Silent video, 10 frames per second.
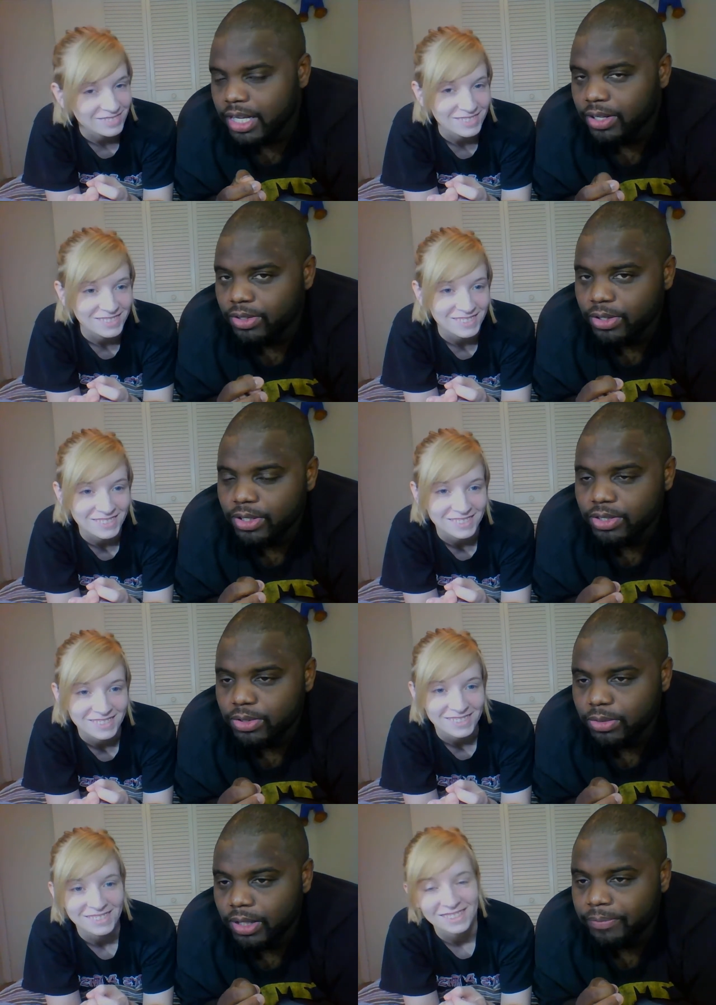Speaker 1: I don't know her
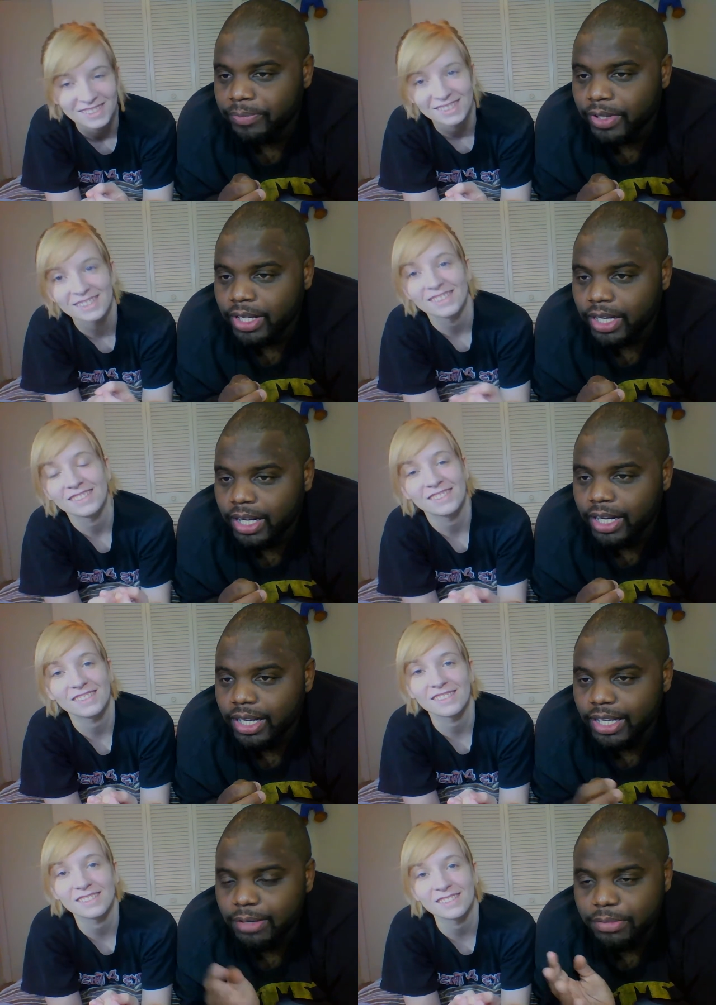too well.
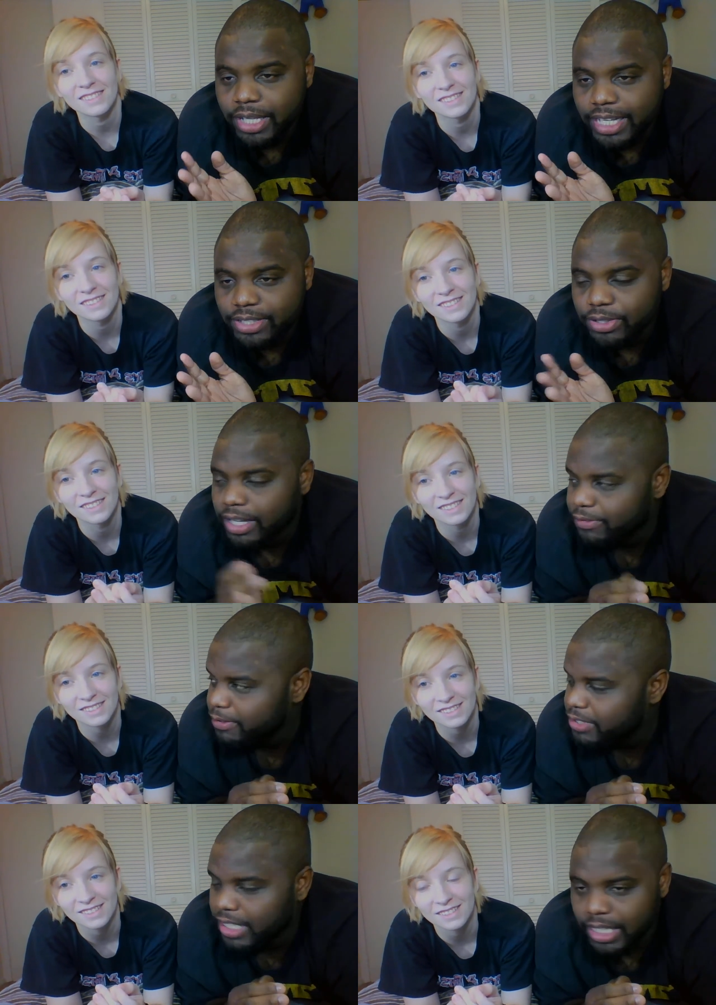Uh, NBA
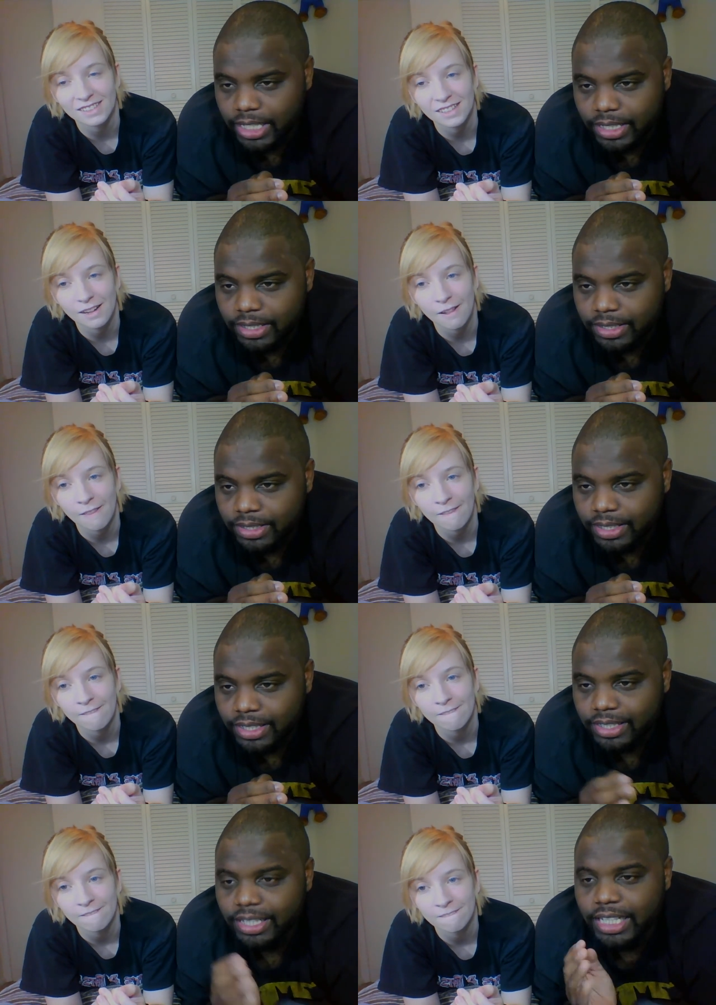2K15,
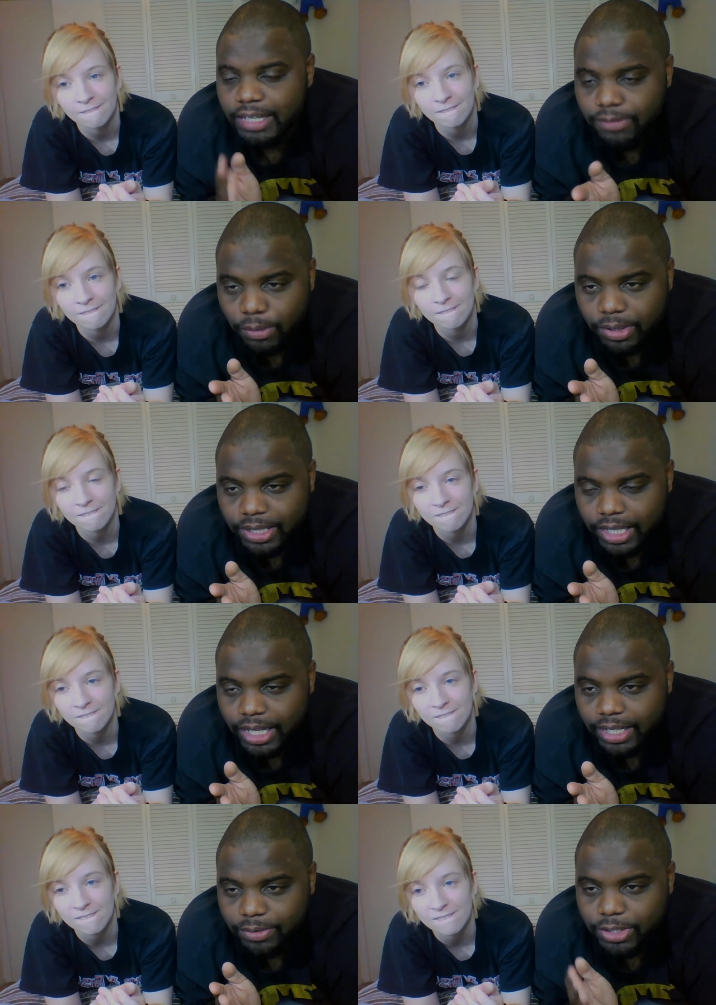The Evil
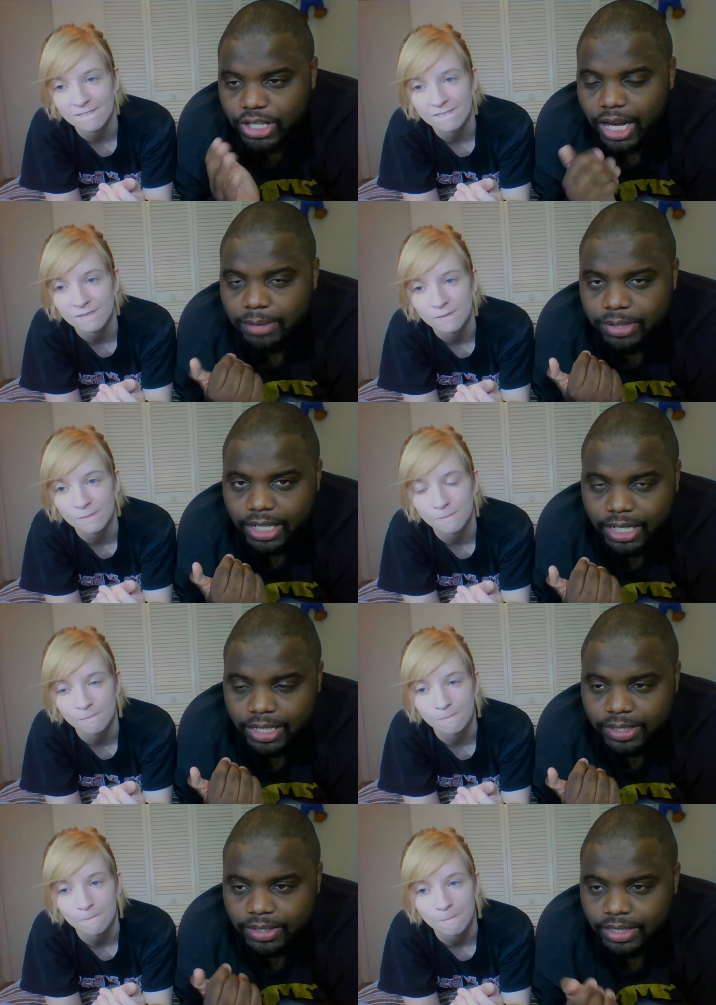Within, which I'm
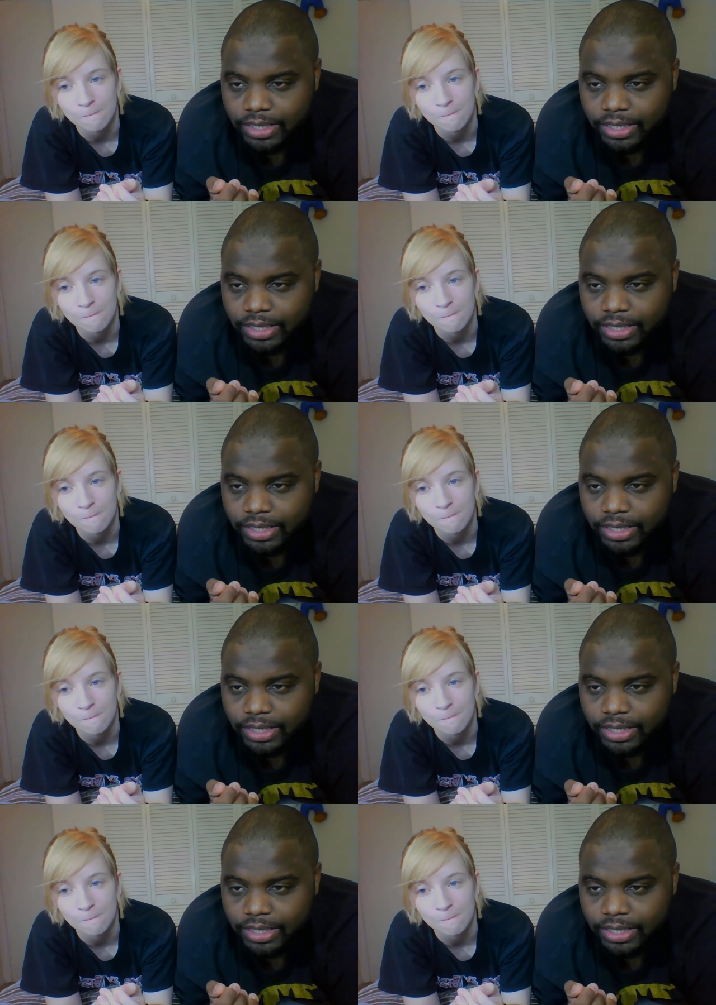getting.